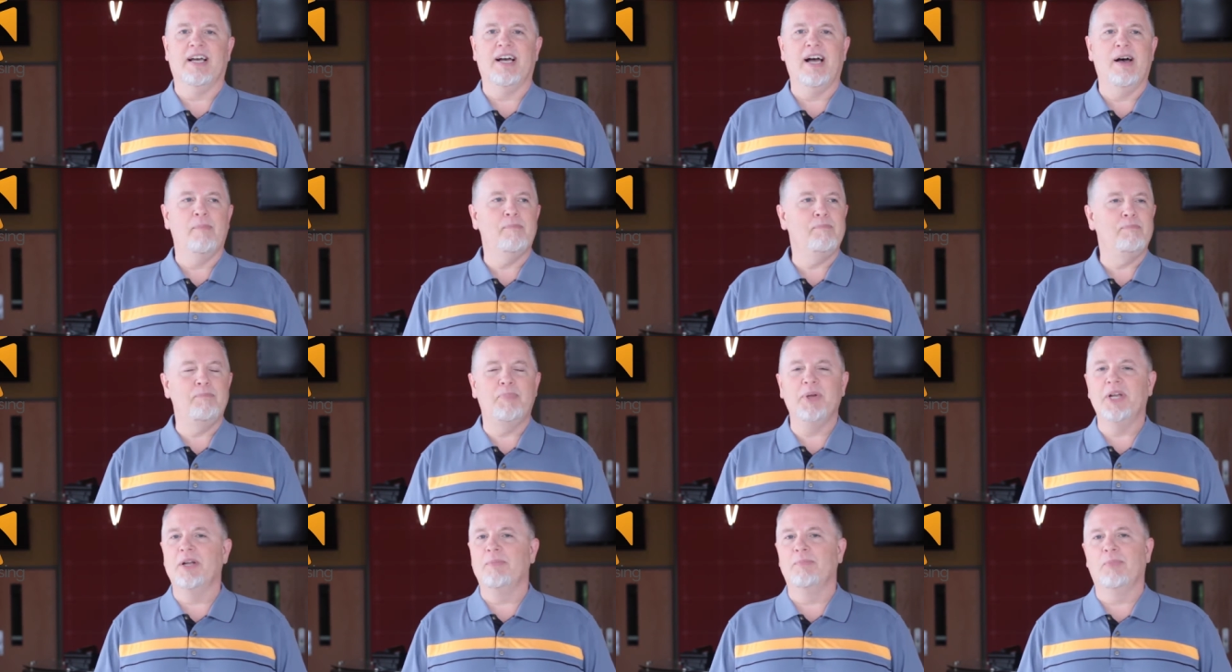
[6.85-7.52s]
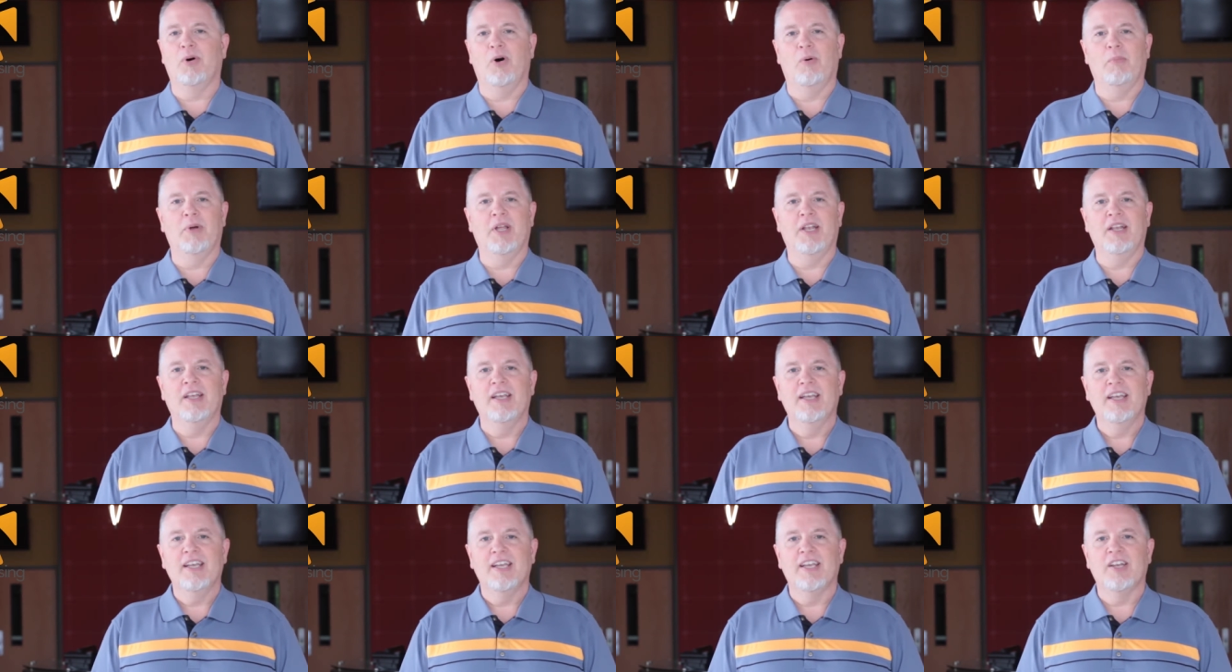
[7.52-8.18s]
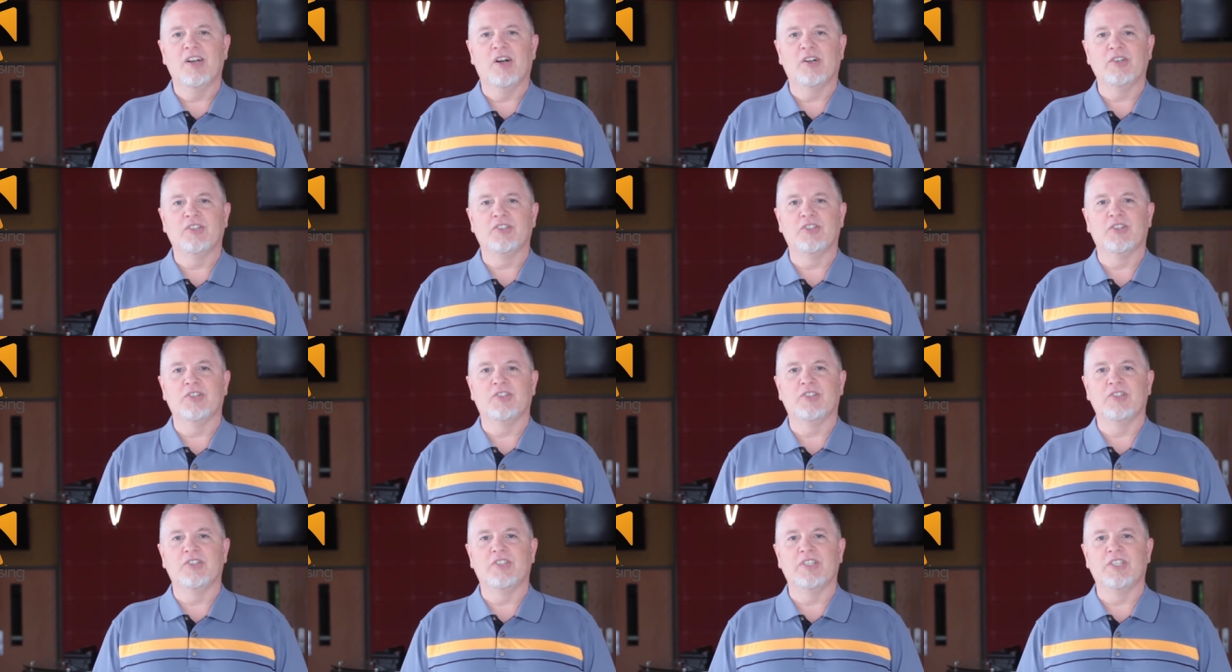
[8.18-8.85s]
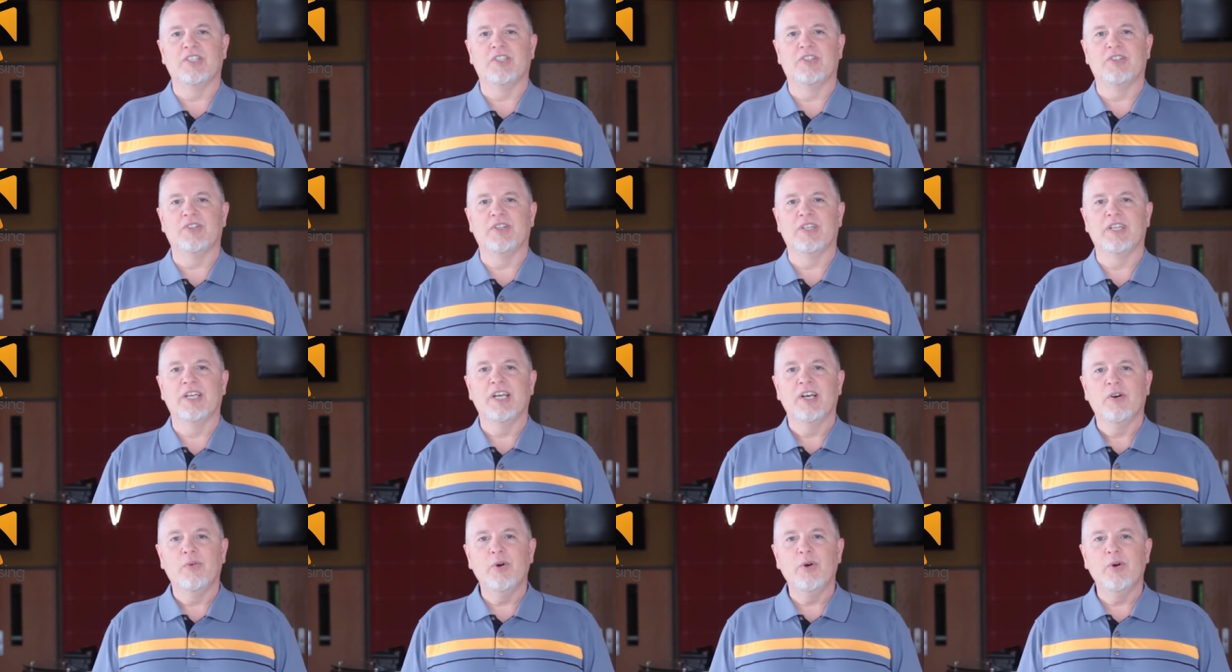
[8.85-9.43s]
a big moment in our church's history.